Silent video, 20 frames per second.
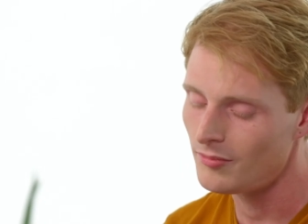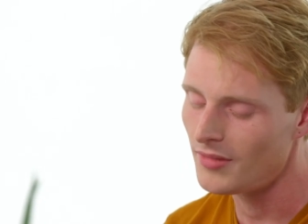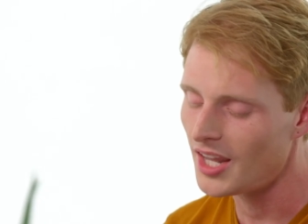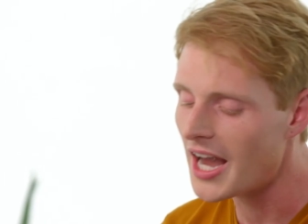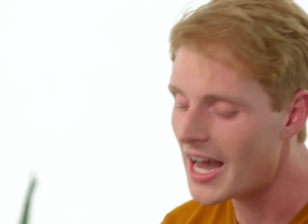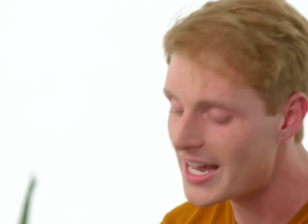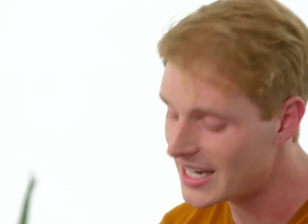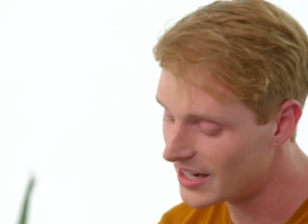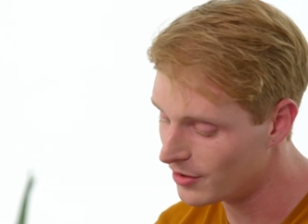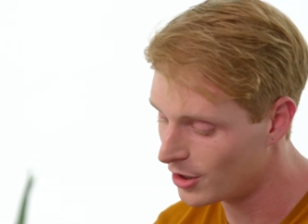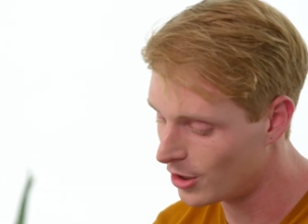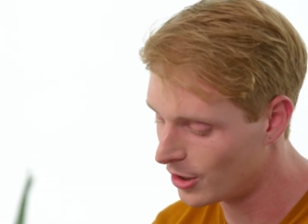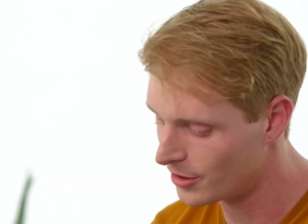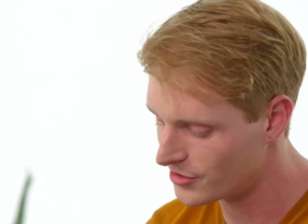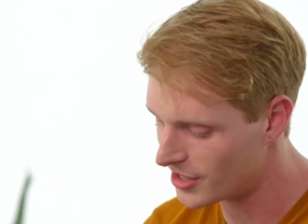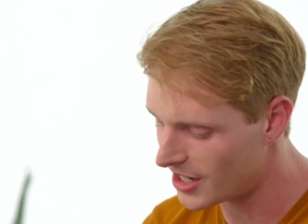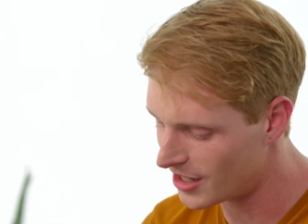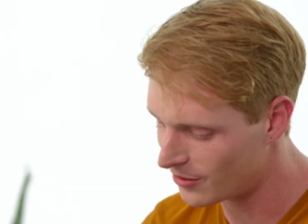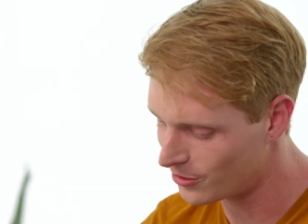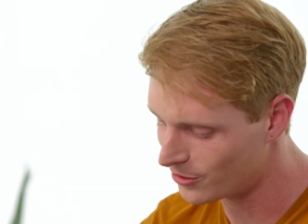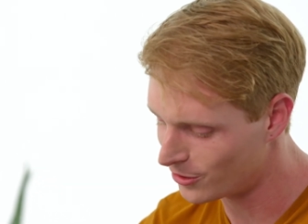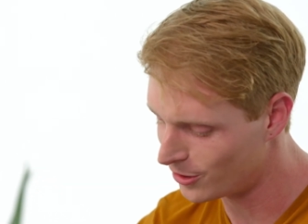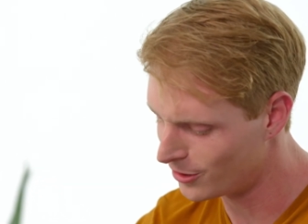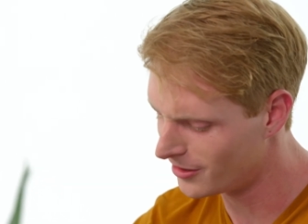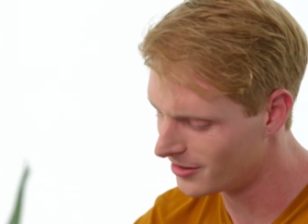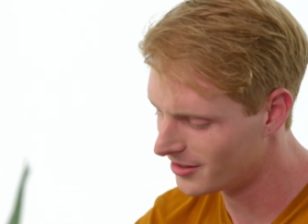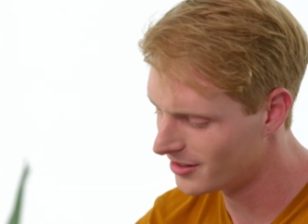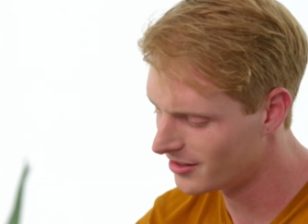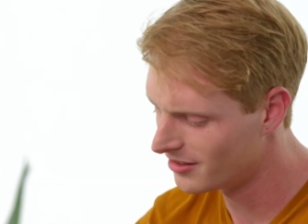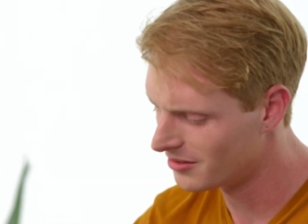I'd have a hard talk with her.
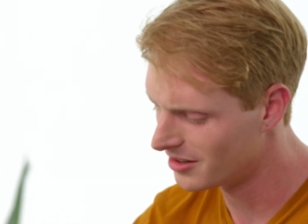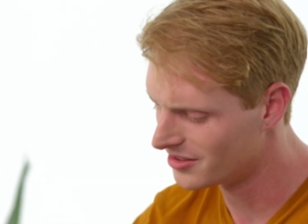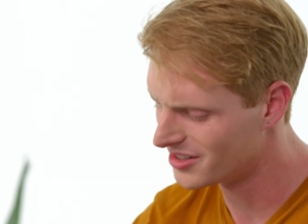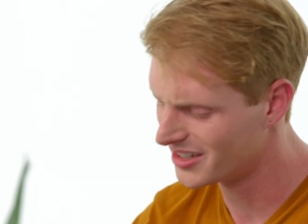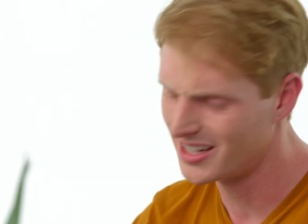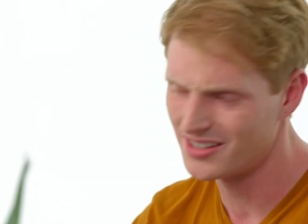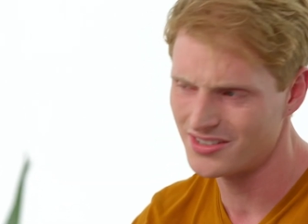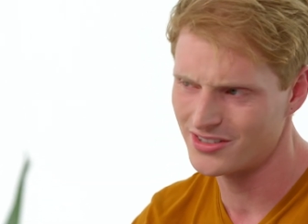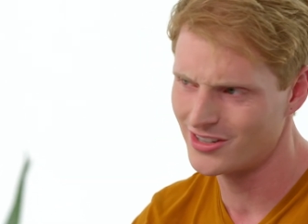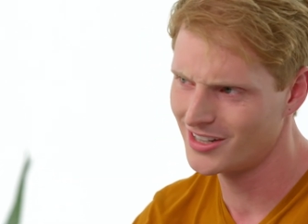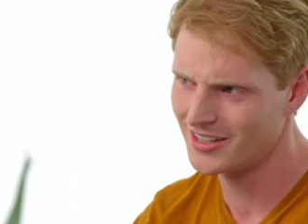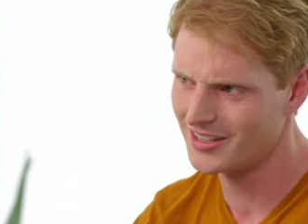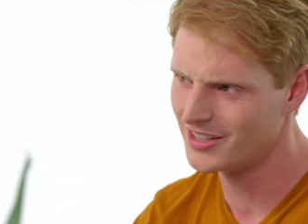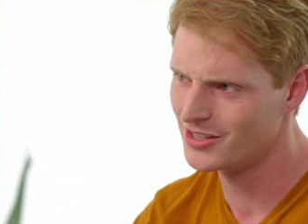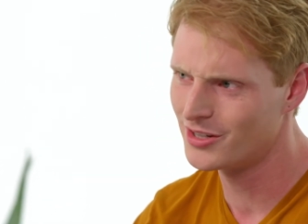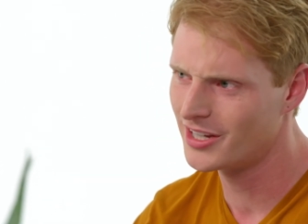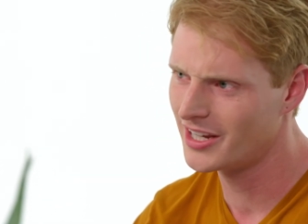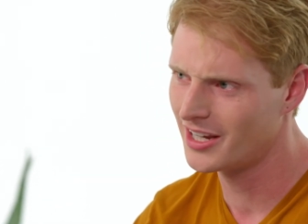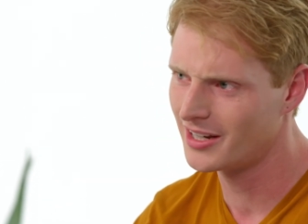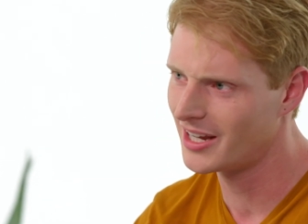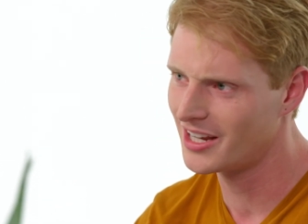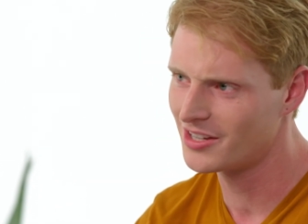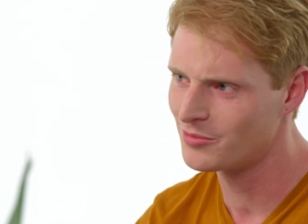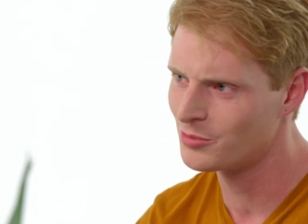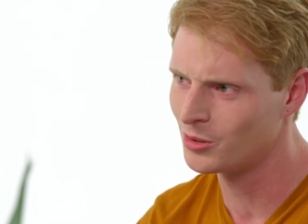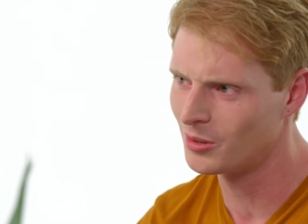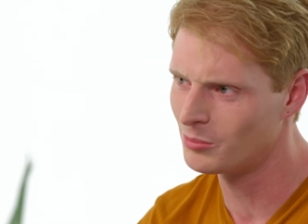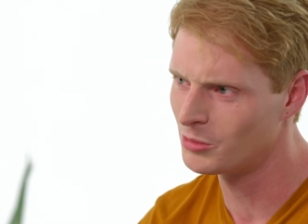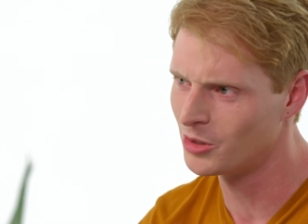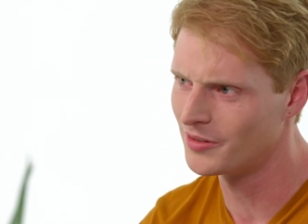I was like, hey, Scarlett, you can't ask me when
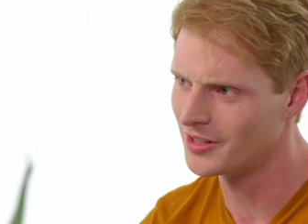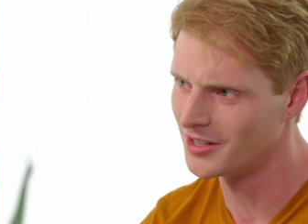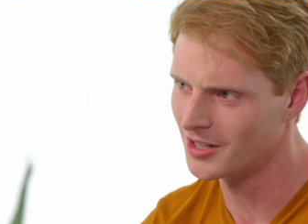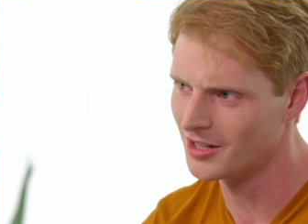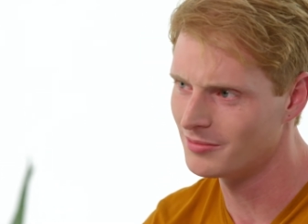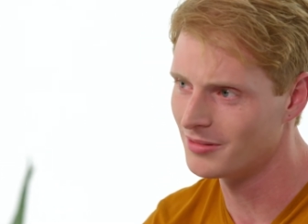I'm moving home.